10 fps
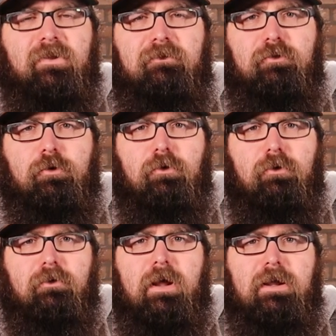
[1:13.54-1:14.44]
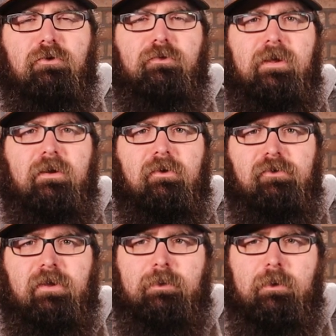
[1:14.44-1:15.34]
If you're not used to eating
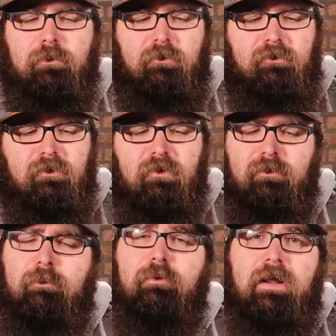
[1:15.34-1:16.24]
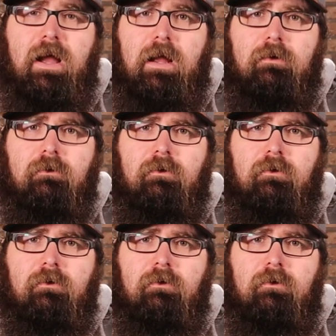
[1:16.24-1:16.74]
chili peppers, this would be pretty hot.